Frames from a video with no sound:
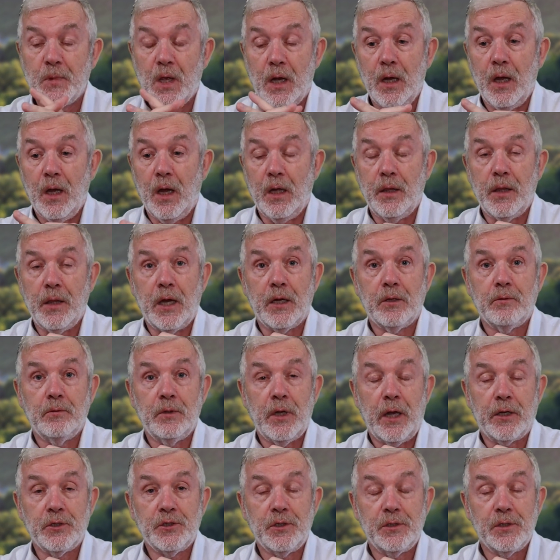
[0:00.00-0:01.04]
And
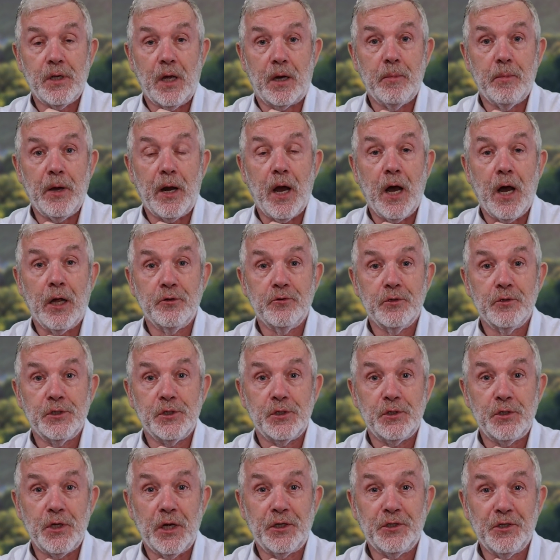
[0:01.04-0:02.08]
now she's had about 100
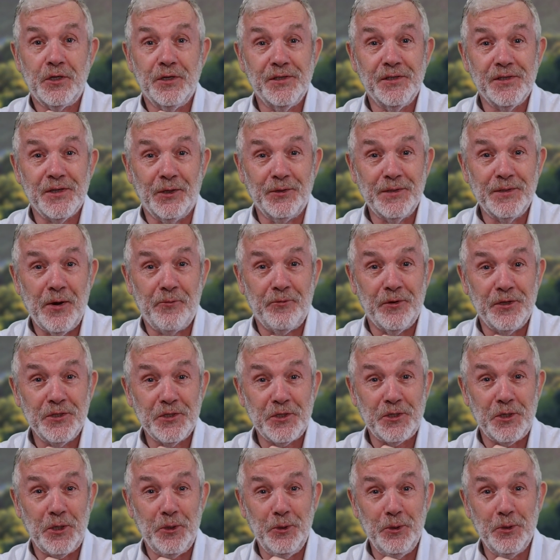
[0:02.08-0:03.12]
suggestions on different
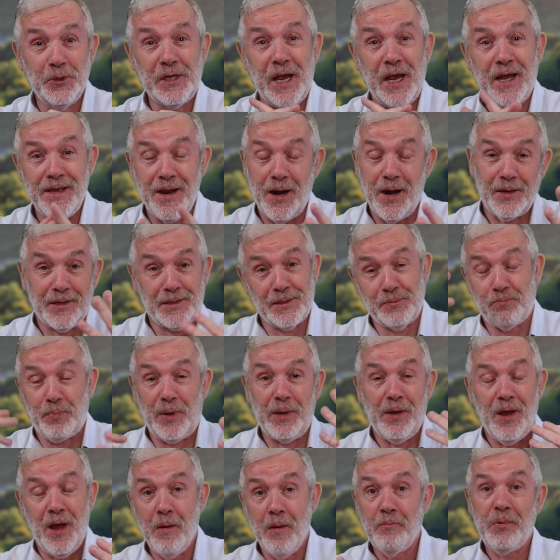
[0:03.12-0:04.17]
shoes. 'Cause
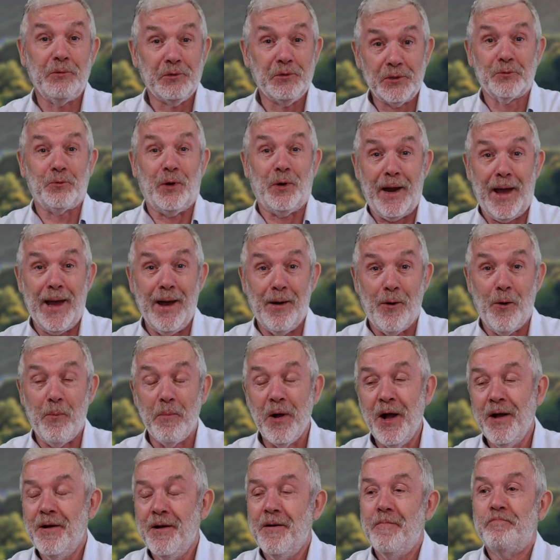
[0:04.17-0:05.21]
people just want to help.
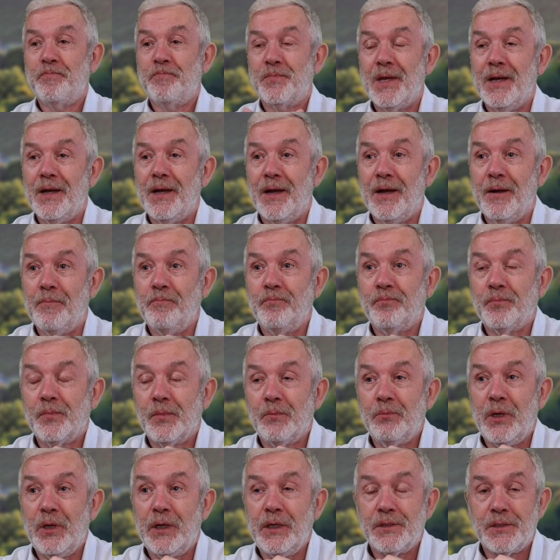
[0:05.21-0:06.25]

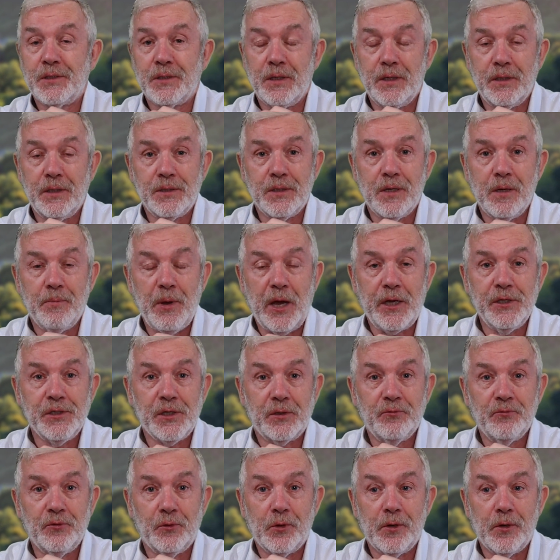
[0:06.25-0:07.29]
But it's an
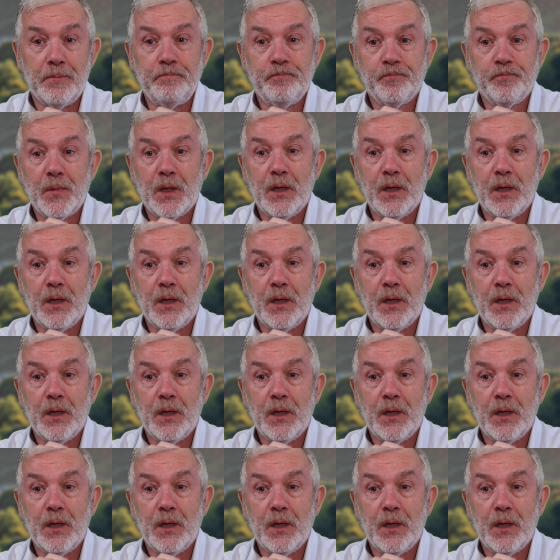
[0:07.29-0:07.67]
amazing forum.